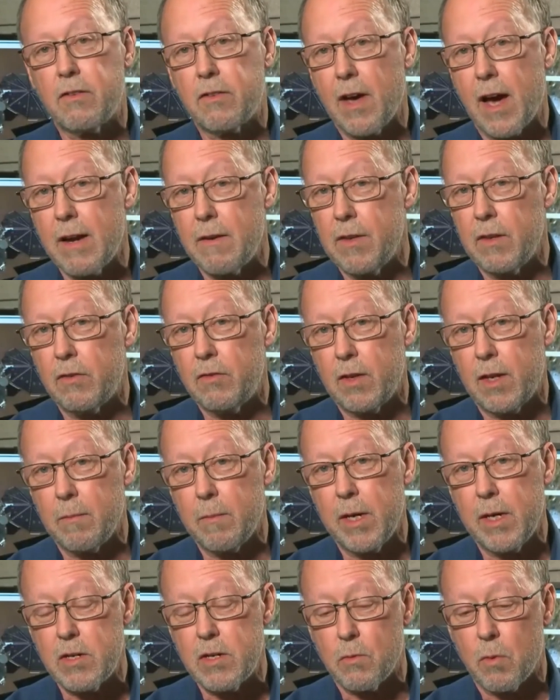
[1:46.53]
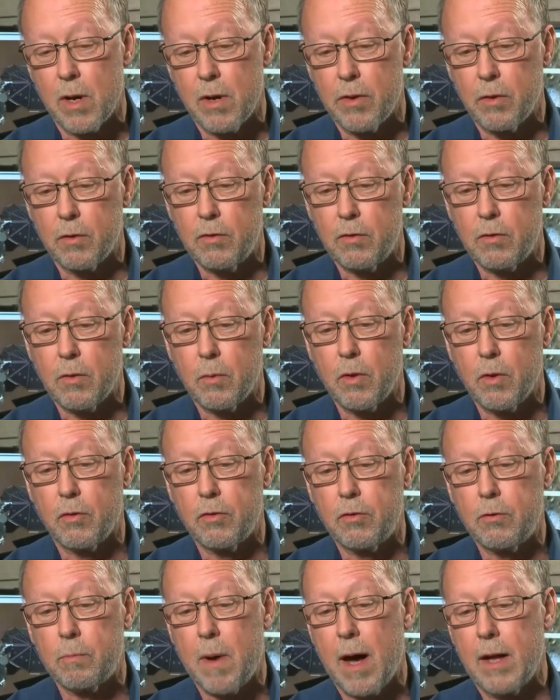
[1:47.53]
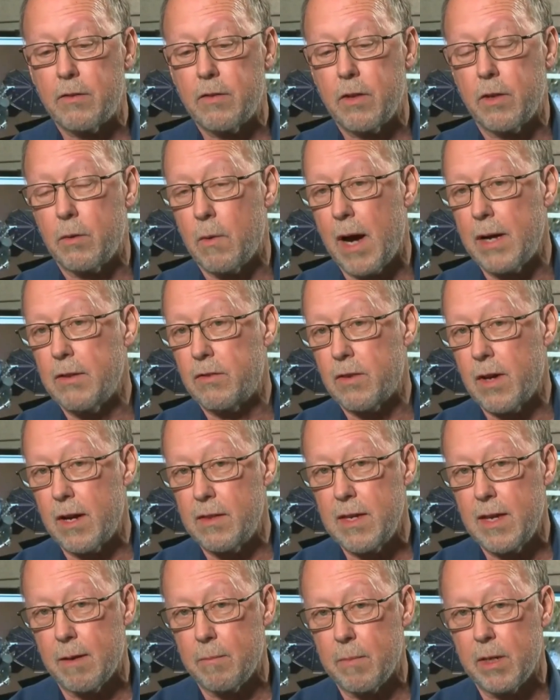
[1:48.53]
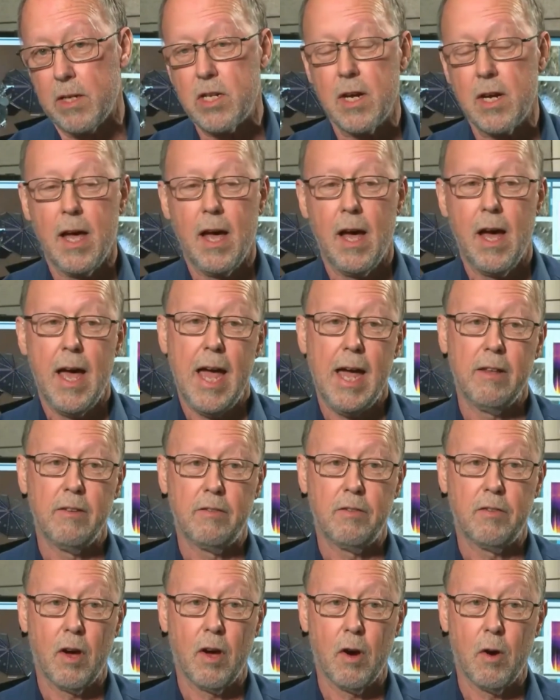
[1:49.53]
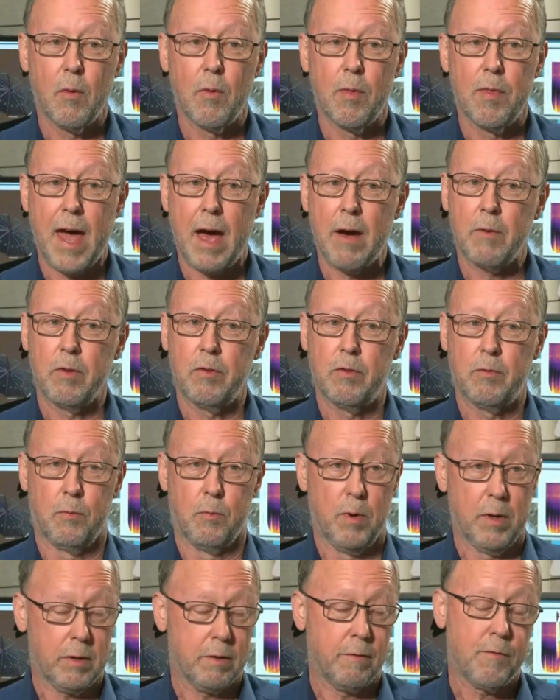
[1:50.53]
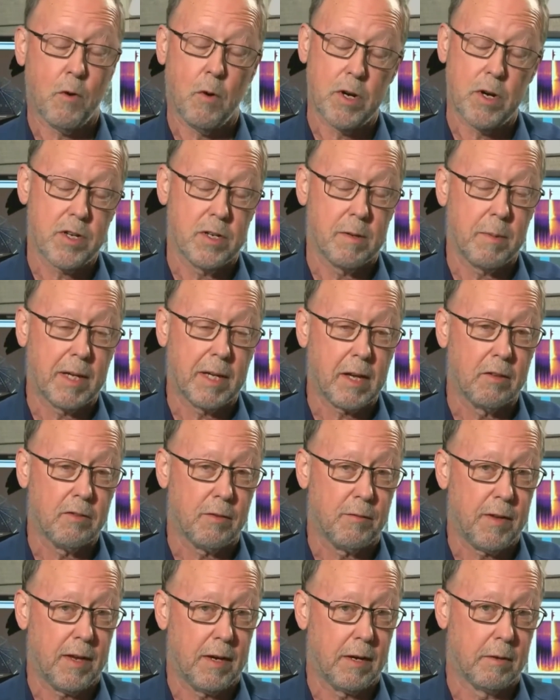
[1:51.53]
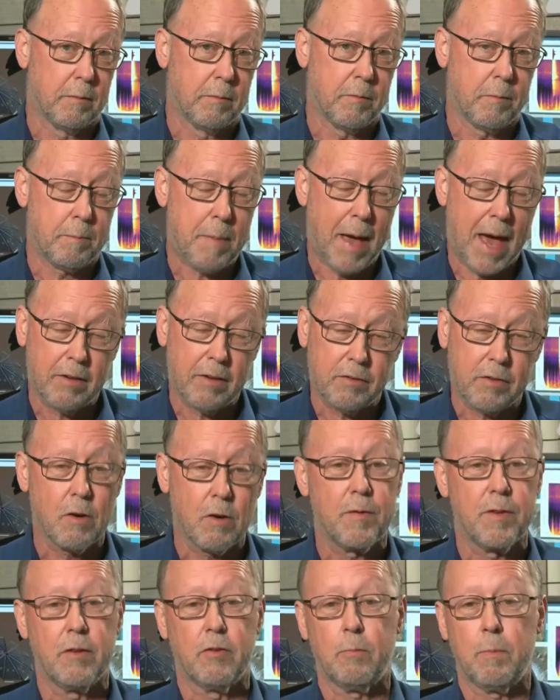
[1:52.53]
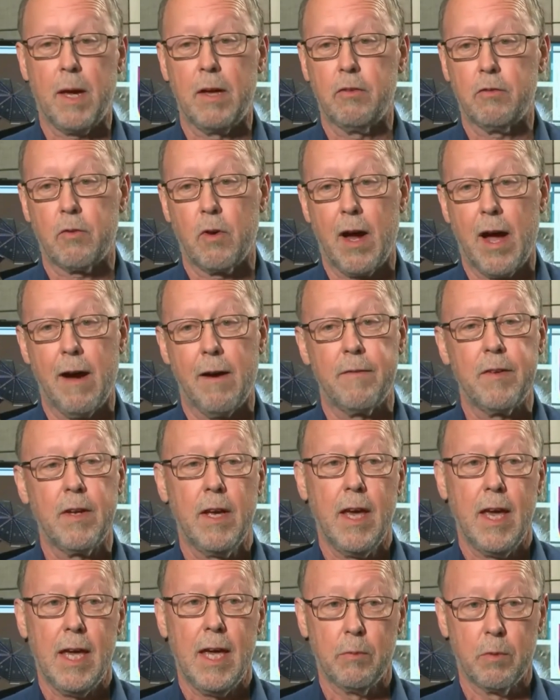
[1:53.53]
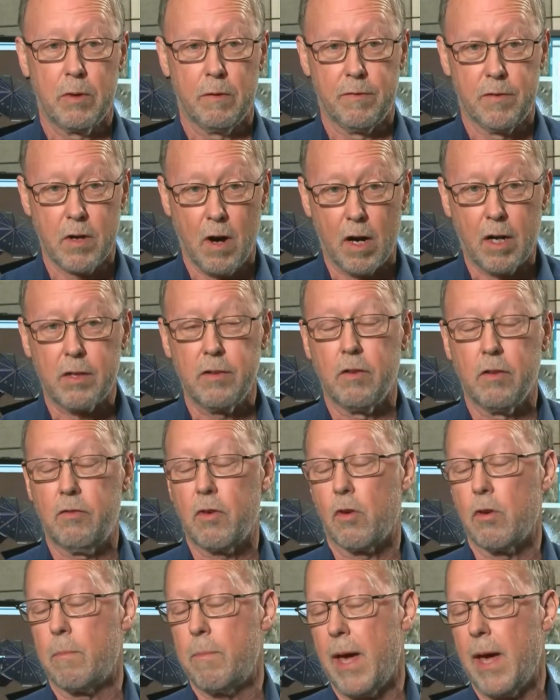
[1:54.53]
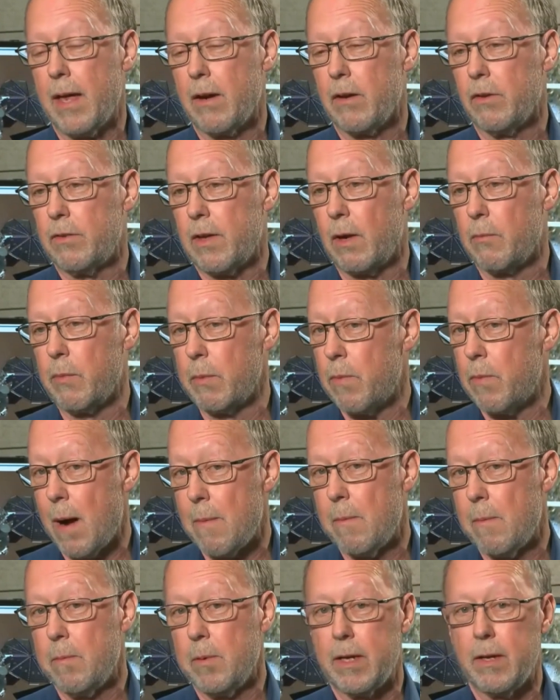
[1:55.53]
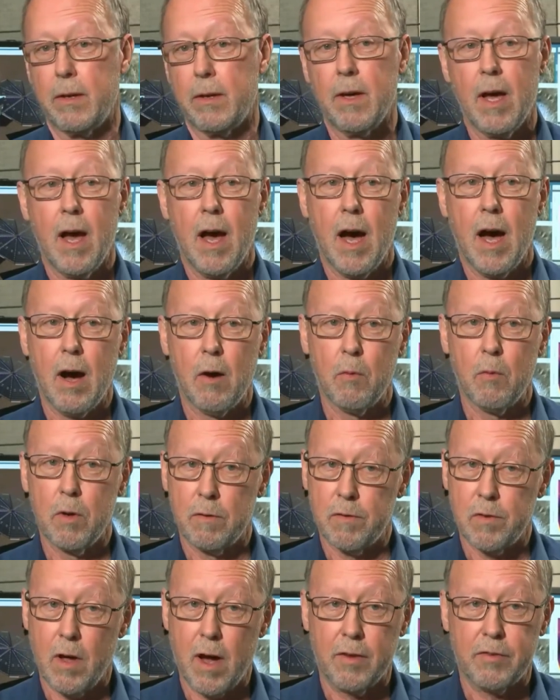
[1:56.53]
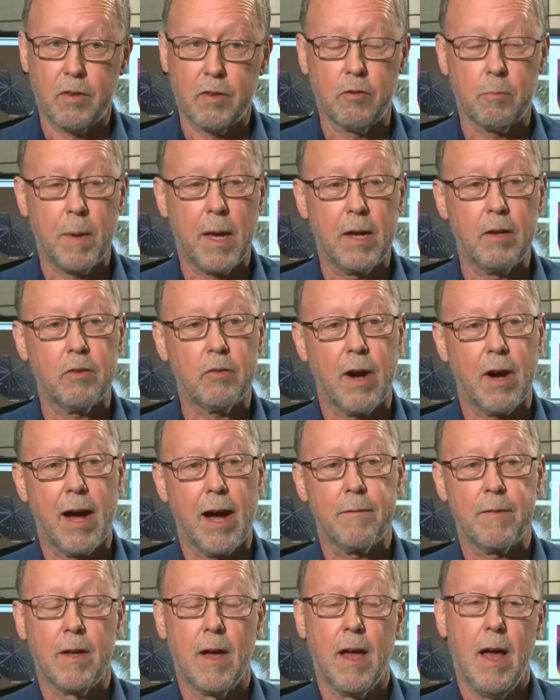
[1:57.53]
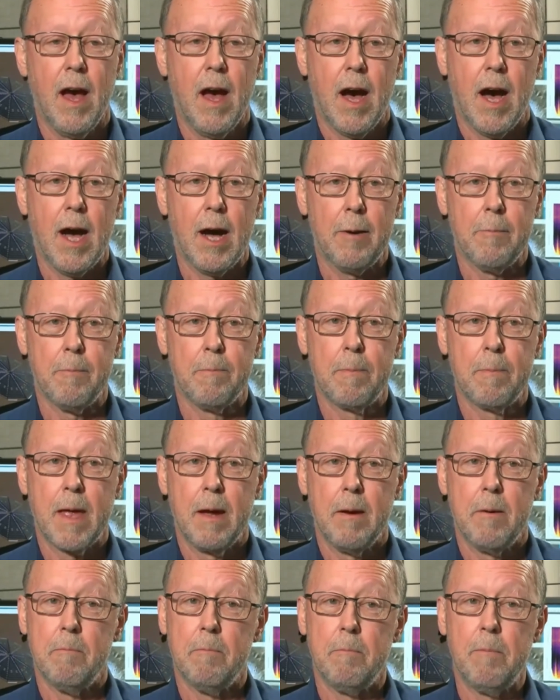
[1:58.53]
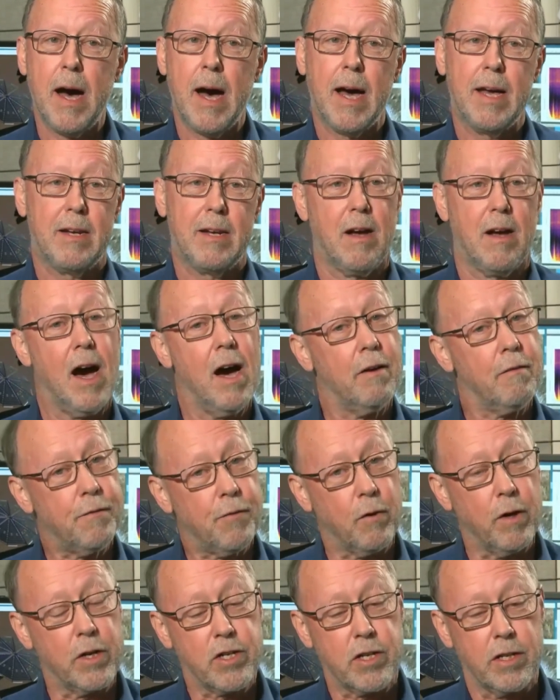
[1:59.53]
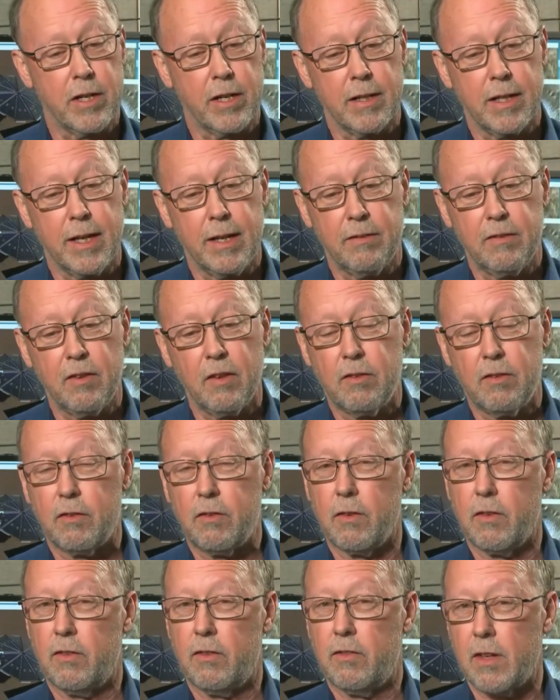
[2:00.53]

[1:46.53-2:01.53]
side of this image, one of those those spots on the right side of the image. And so that was really fortunate because if it had passed over the spacecraft, it would have darkened the solar panels and we probably uh, would have lost the spacecraft. Um, but unfortunately, since this is